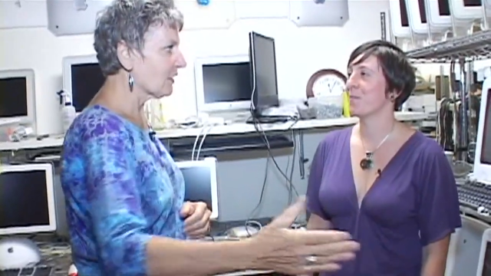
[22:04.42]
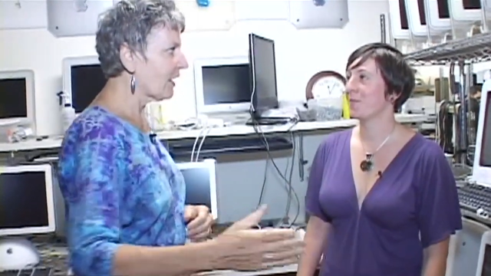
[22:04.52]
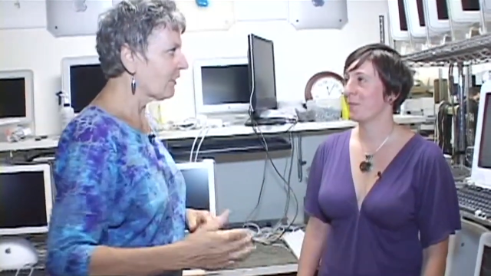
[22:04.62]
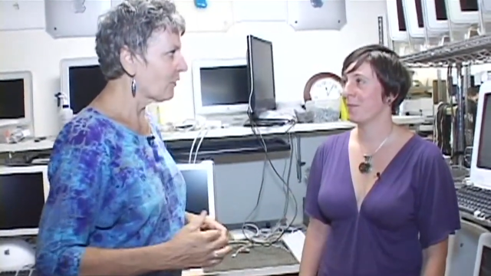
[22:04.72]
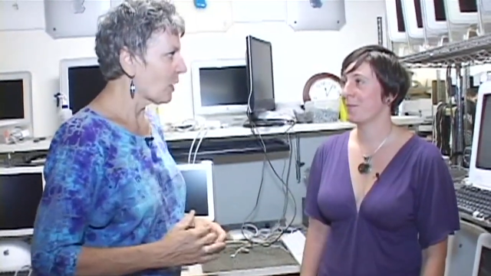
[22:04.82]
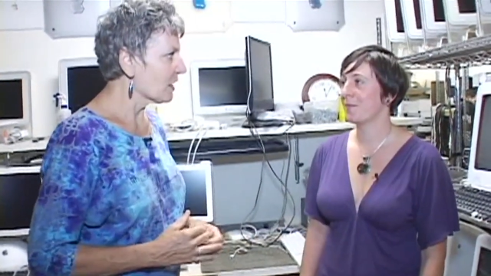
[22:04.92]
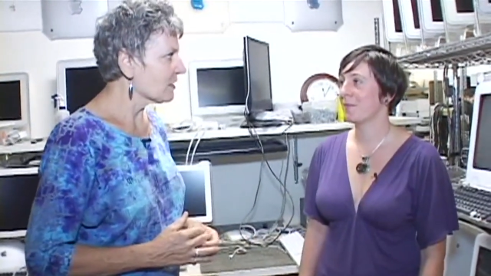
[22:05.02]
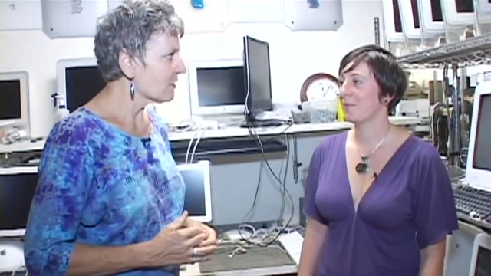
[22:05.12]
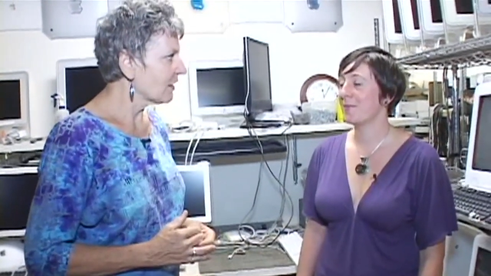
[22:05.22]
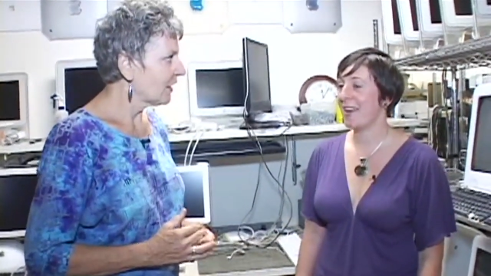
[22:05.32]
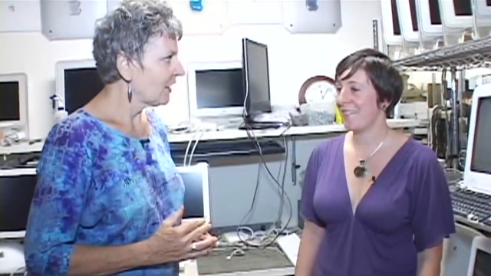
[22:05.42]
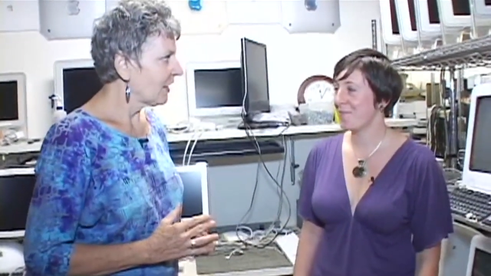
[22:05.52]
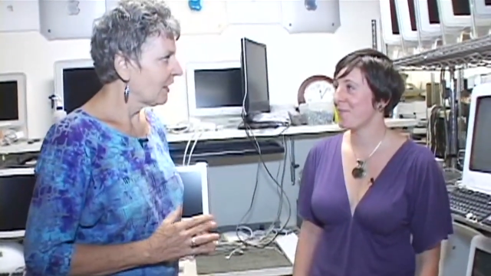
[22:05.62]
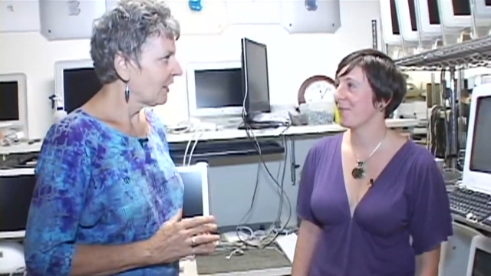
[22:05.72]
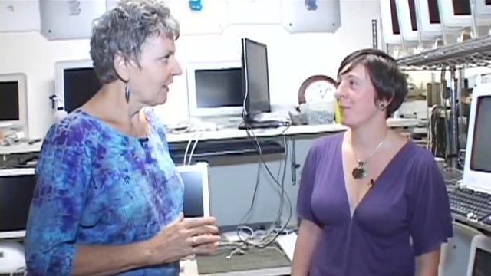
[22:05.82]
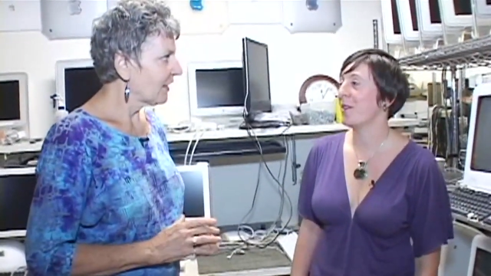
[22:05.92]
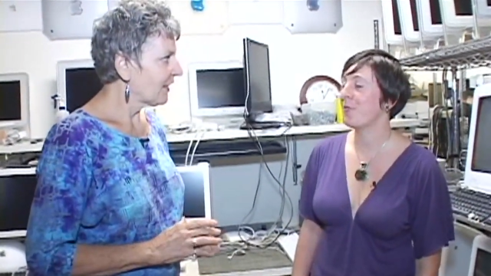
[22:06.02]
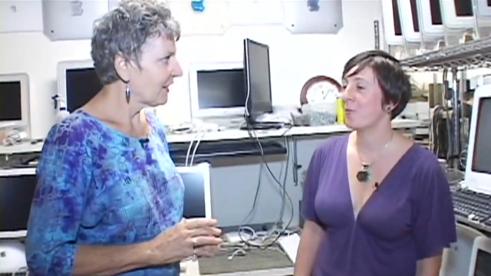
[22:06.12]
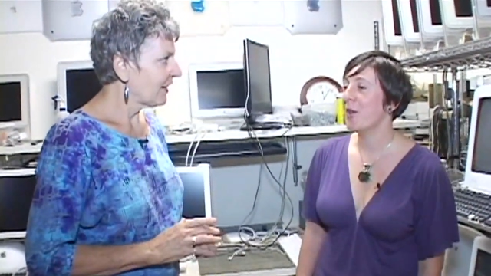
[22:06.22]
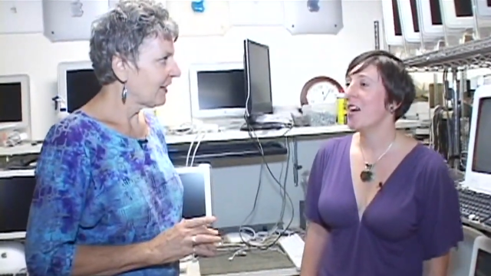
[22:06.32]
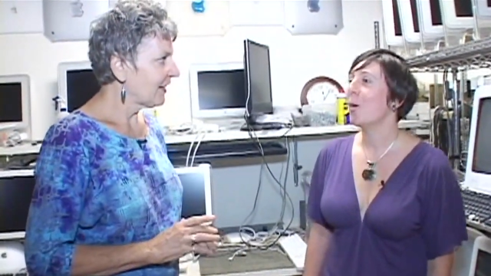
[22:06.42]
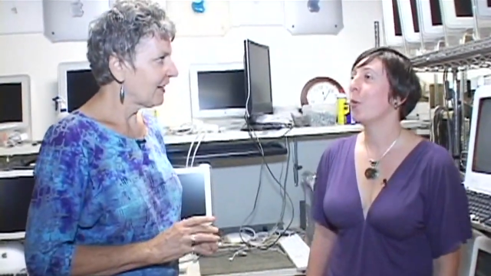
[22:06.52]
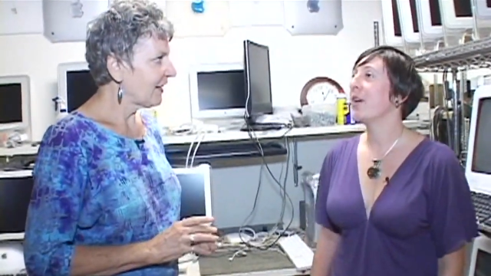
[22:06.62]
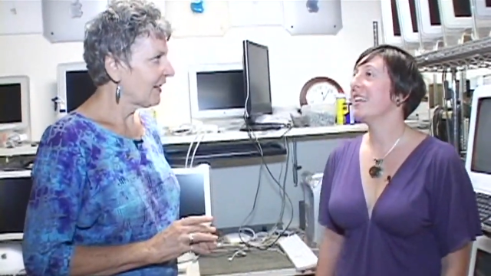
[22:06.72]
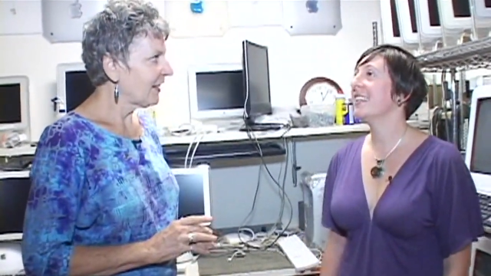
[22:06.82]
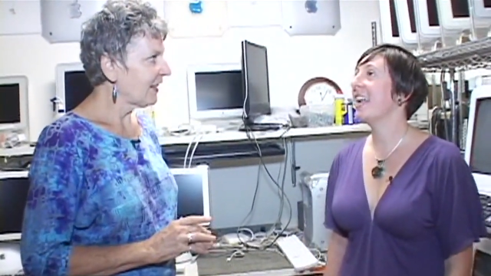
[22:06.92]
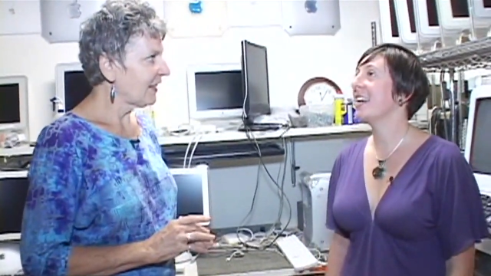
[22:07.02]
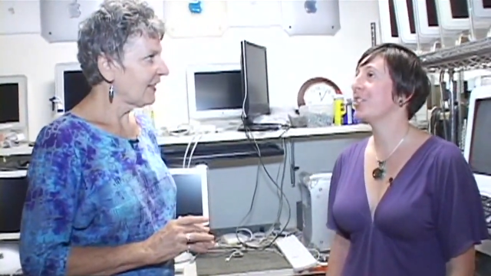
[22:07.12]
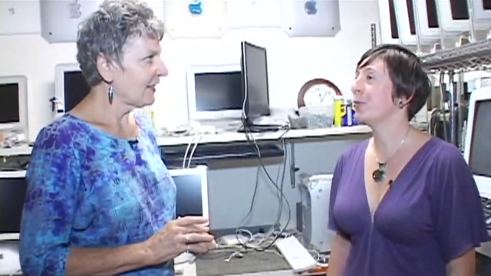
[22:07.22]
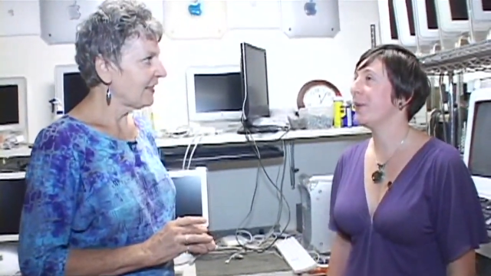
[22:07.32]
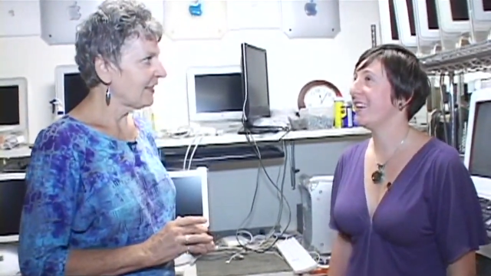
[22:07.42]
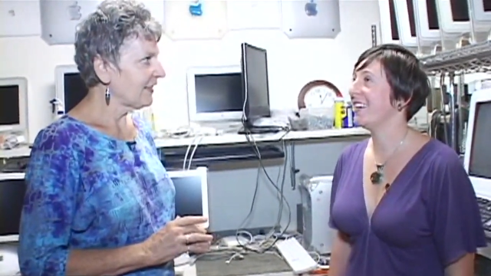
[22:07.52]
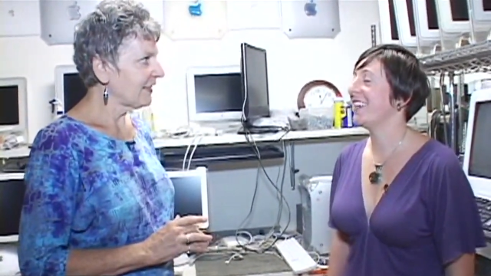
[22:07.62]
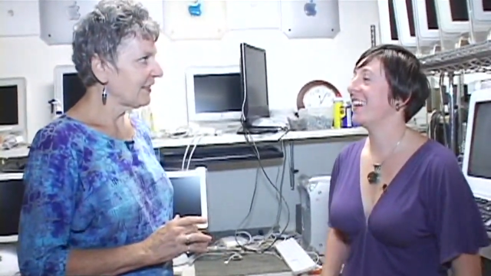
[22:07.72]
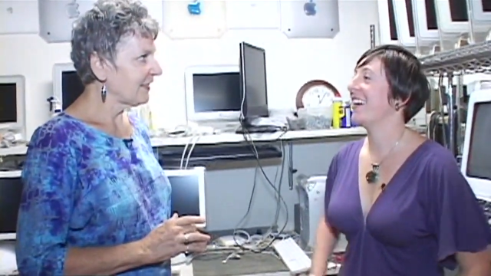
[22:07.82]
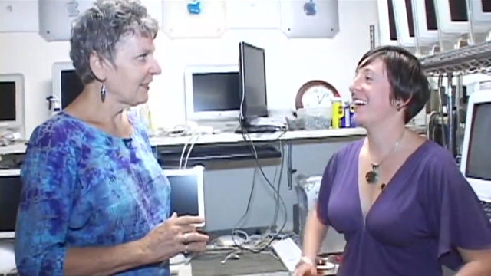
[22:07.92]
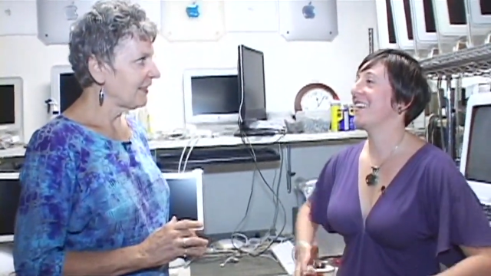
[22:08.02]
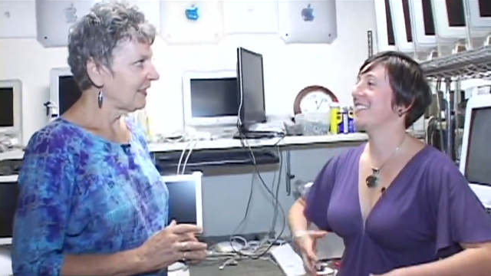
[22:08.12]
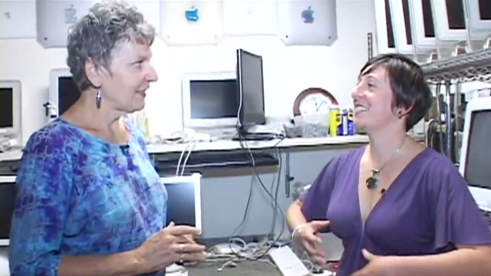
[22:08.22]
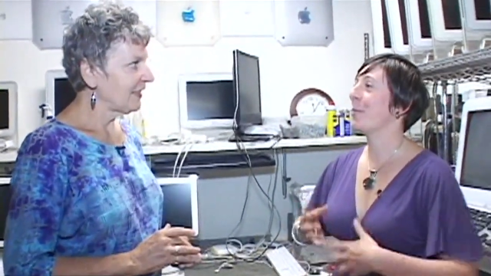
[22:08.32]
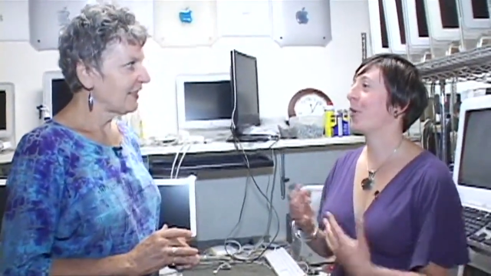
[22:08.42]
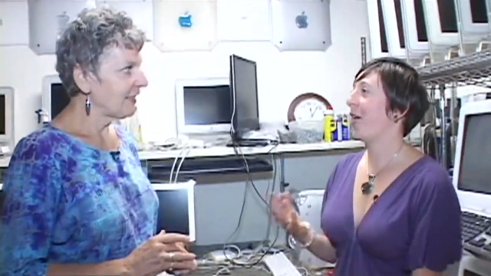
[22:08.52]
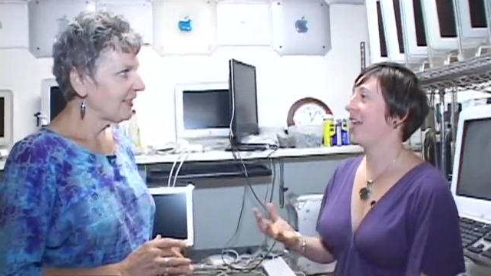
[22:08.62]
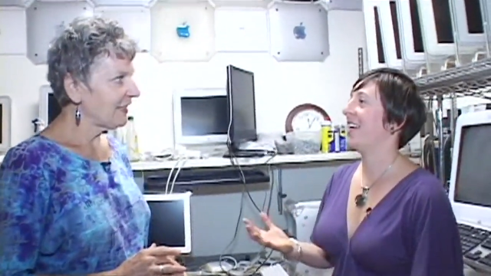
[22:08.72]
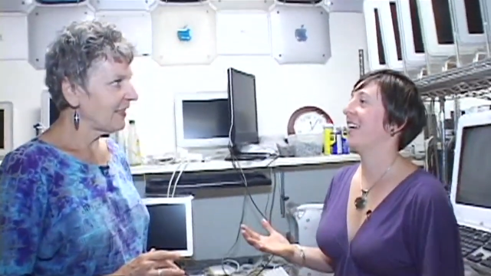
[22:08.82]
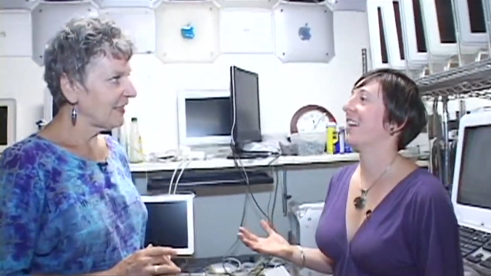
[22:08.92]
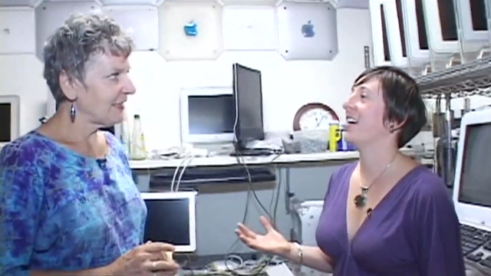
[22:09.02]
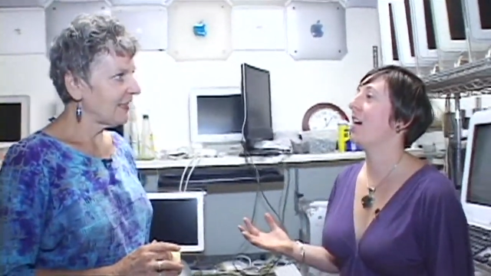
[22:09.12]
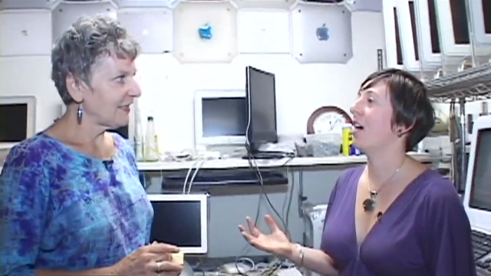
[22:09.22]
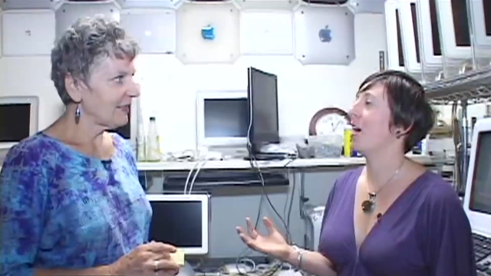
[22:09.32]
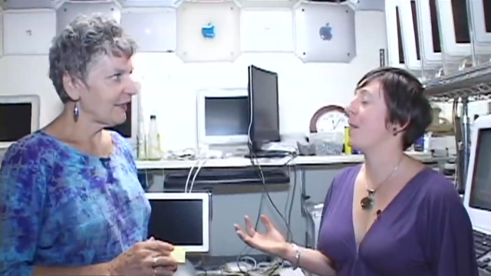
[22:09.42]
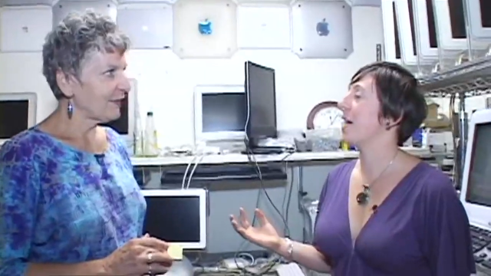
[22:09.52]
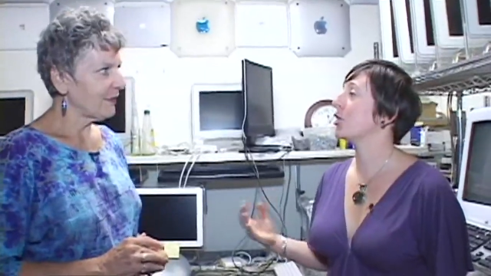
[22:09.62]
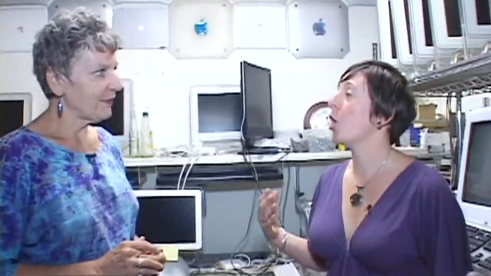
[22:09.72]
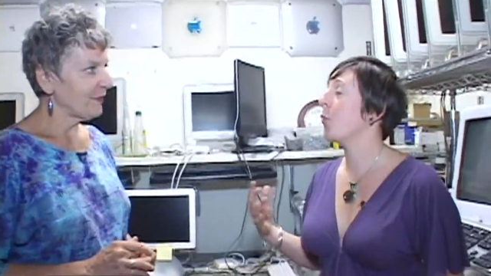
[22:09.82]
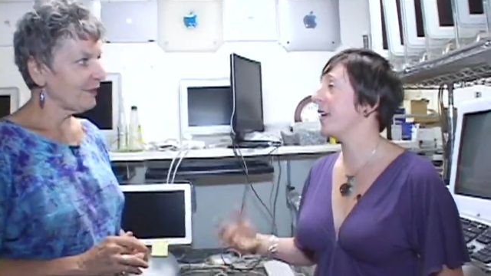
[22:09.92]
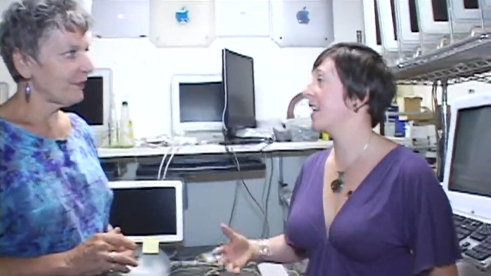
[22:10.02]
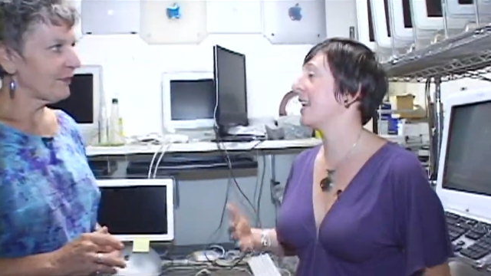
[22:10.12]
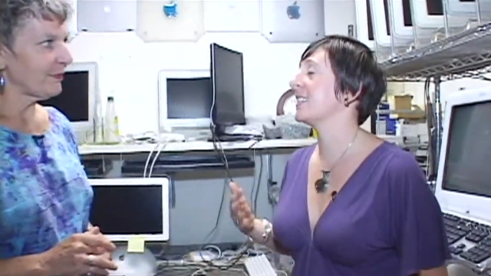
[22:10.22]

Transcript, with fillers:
Speaker 1: a lot of ways.
Speaker 2: Yeah, we, we like to be as democratic, um, as open and